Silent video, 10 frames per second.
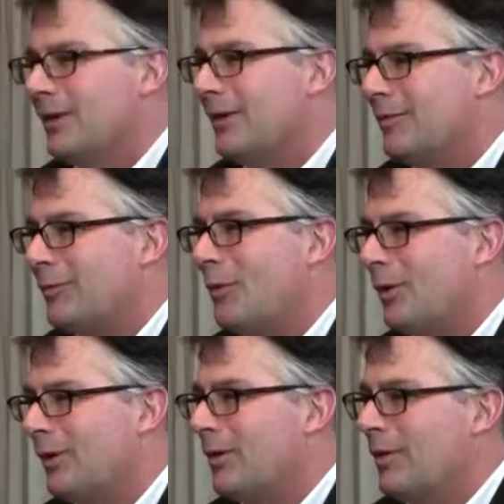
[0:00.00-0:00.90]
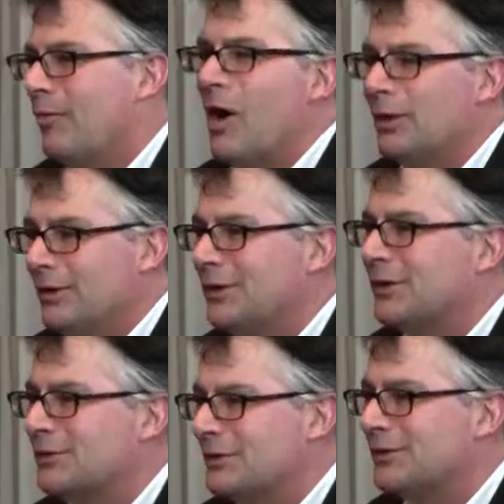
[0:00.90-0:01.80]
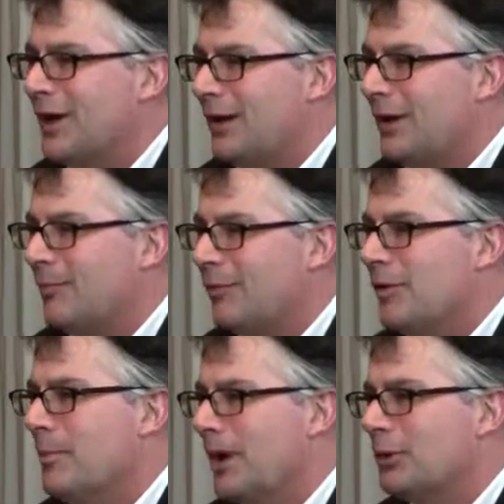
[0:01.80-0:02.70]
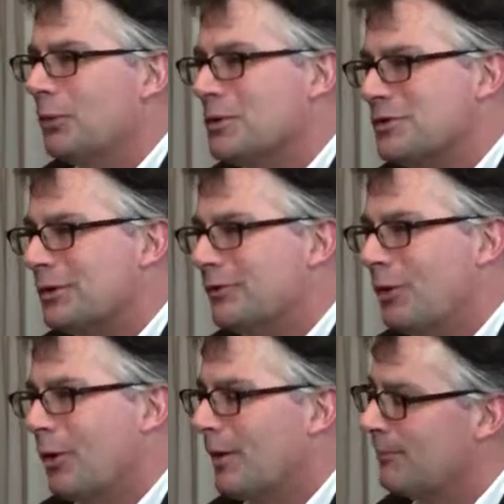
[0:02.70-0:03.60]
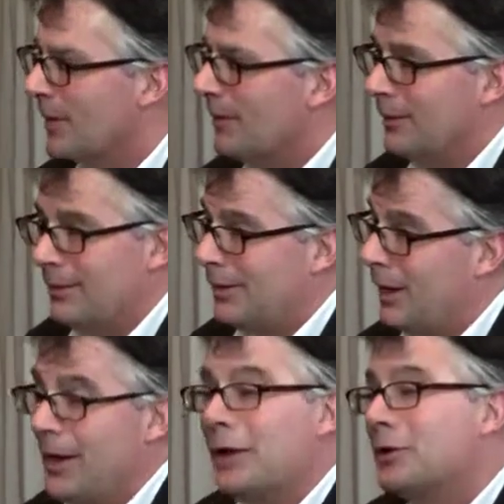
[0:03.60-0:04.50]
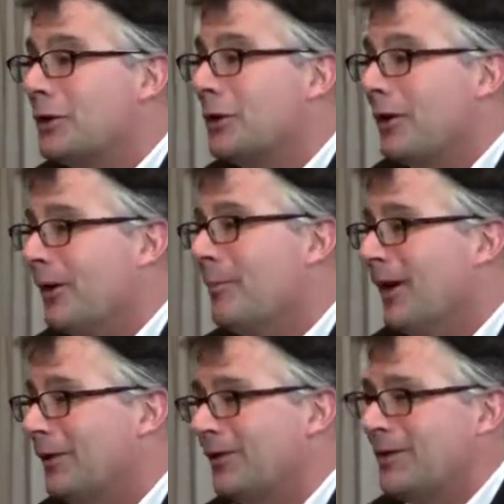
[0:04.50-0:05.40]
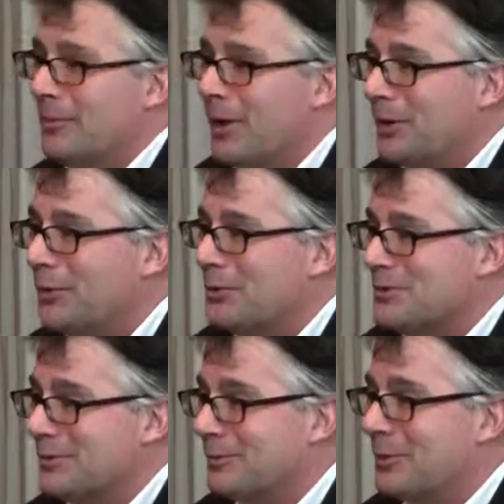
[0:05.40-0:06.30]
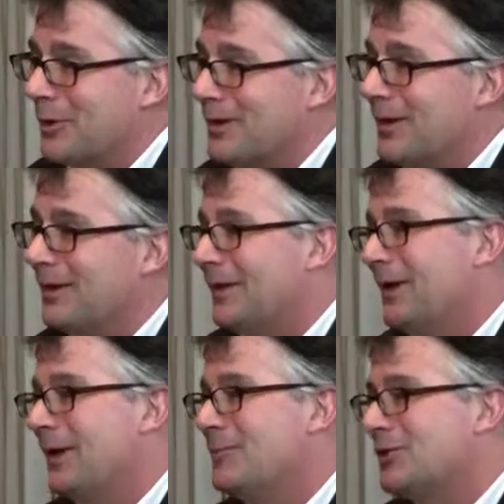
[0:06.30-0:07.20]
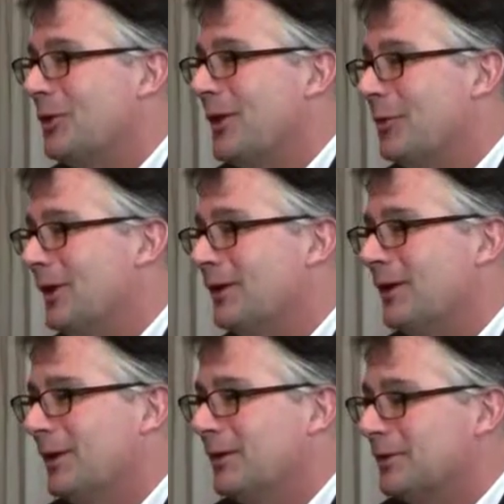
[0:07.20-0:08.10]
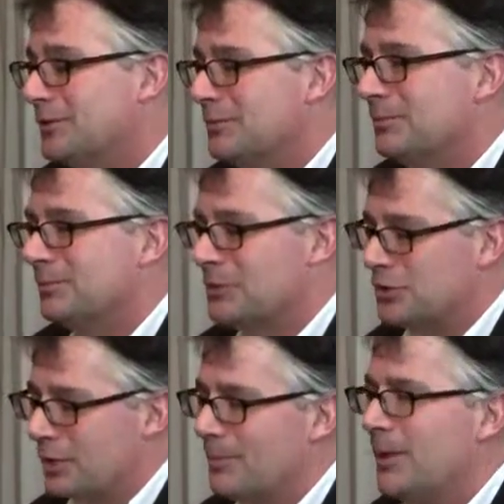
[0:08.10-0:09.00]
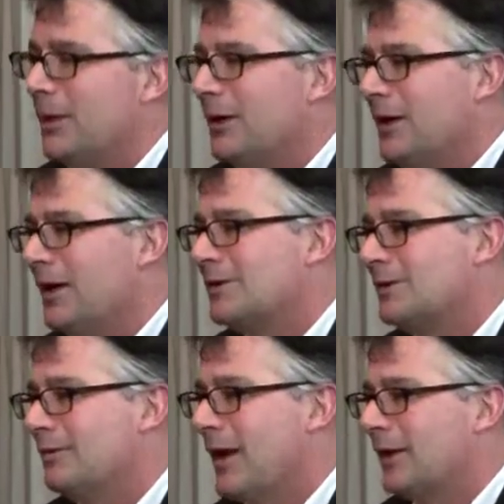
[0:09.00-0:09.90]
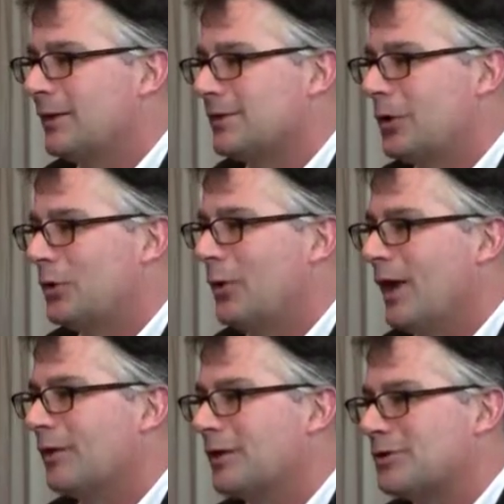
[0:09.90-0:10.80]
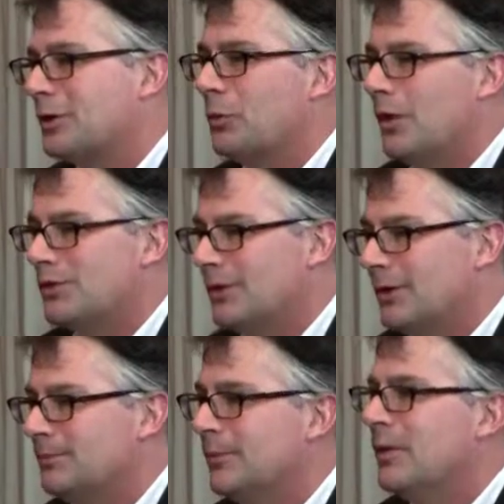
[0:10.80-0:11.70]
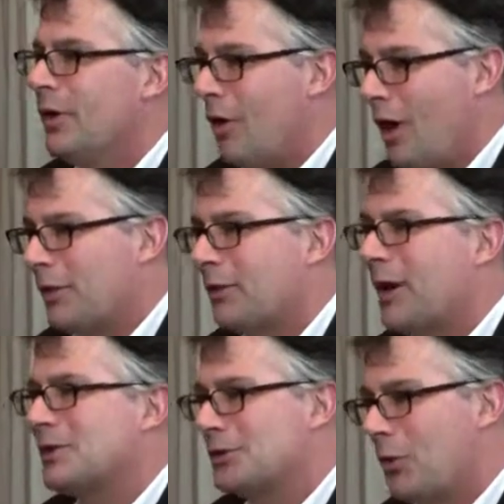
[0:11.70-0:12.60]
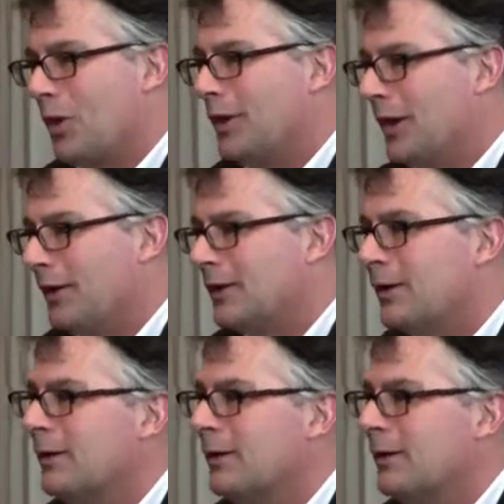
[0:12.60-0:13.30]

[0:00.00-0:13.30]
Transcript: for volunteers to sign up for the Medical Reserve Corps. I hadn't heard about the Medical Reserve Corps at that time, so I went and determined that yes, in fact, this local health district was the authorized coordinator,